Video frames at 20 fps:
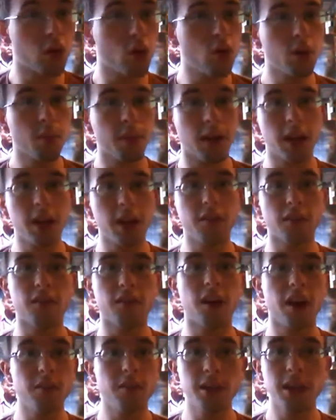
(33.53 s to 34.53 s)
talk about it for
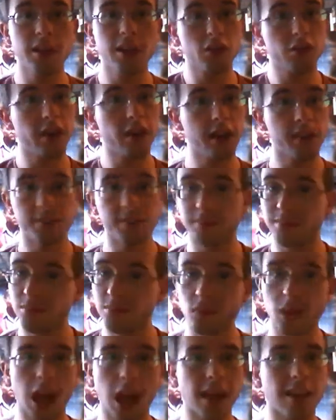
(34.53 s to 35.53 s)
five minutes straight.
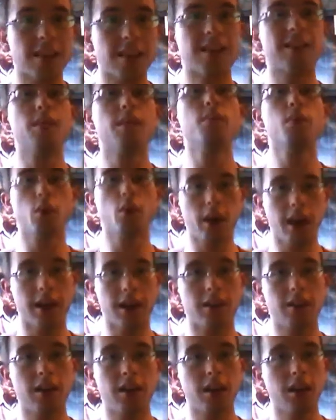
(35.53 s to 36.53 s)
Simple as.